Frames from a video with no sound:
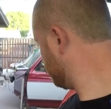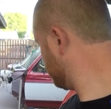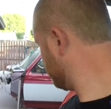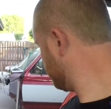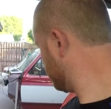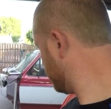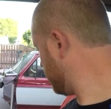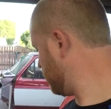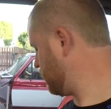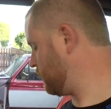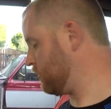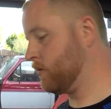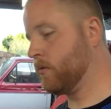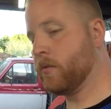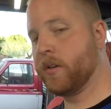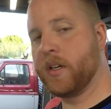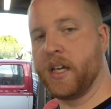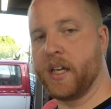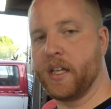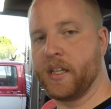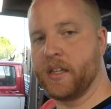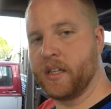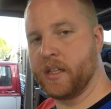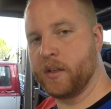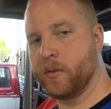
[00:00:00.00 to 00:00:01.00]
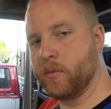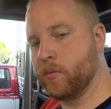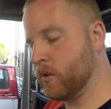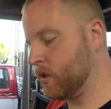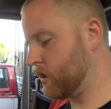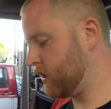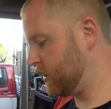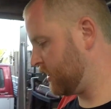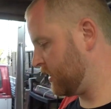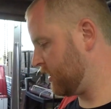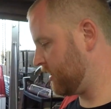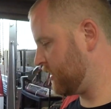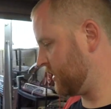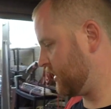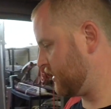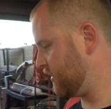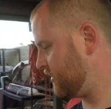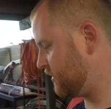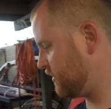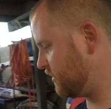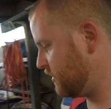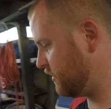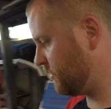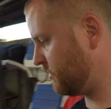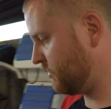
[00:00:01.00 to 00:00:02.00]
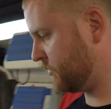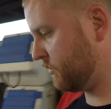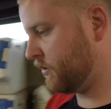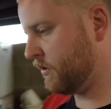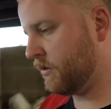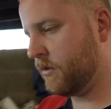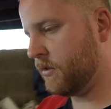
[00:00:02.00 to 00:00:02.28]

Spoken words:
Oh, and then one of the things too,